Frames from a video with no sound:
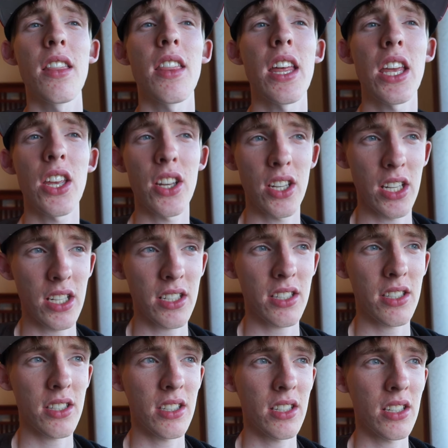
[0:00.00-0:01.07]
Thank
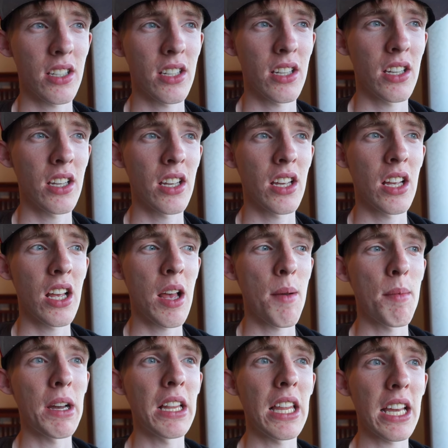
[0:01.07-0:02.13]
goodness.
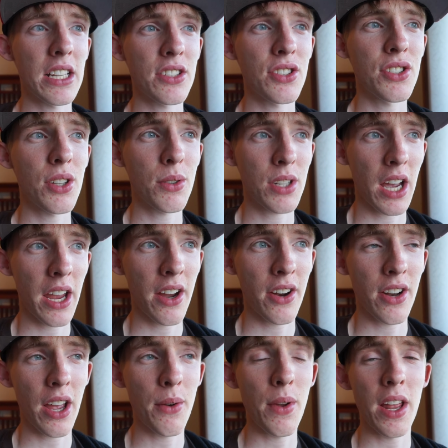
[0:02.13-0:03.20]
My legs are so
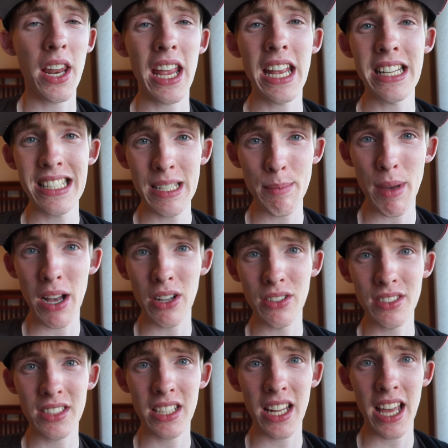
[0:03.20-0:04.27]
tired. I ran eighteen
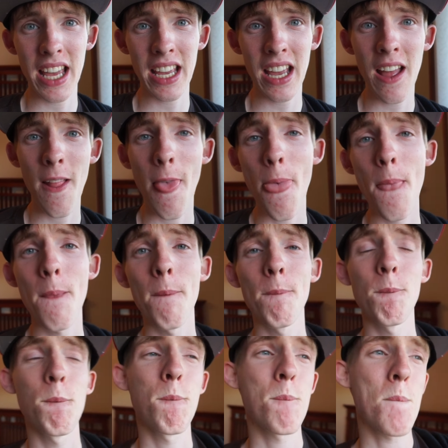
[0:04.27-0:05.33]
miles today.
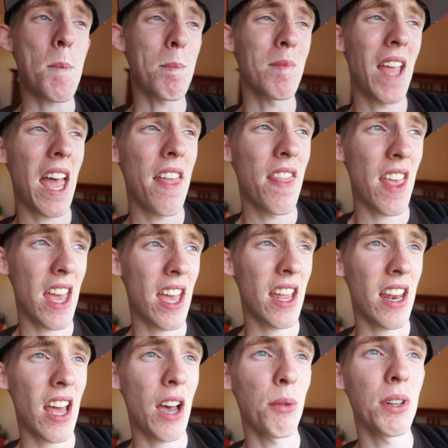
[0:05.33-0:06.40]
And
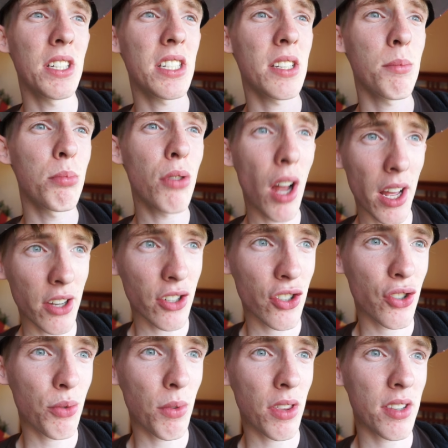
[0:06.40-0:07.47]
then I went to
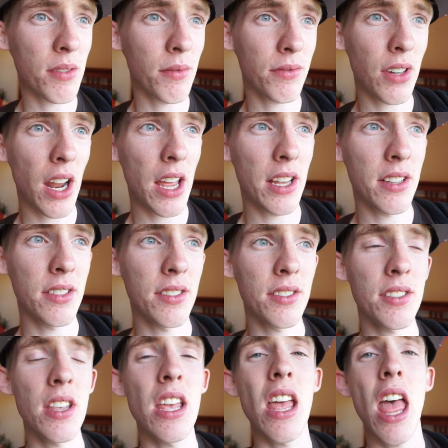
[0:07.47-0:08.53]
brunch with some friends.